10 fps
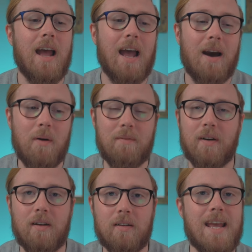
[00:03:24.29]

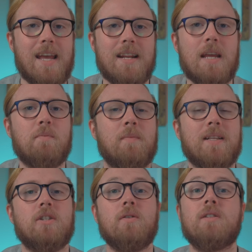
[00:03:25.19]
However, it enabled me
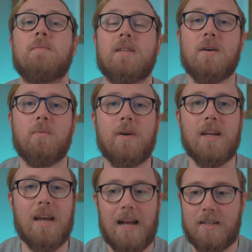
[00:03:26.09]
to do something that
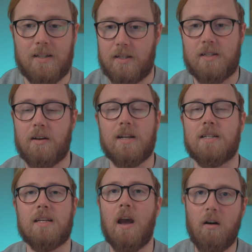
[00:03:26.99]
we as a
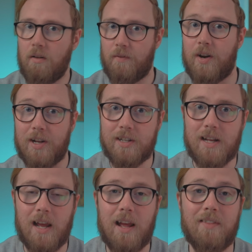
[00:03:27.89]
society aren't very good
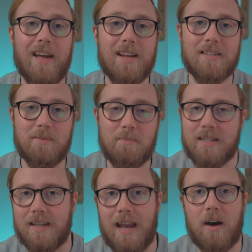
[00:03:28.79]
at, and that is
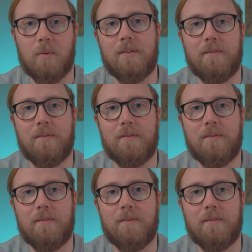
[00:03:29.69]
admitting how we're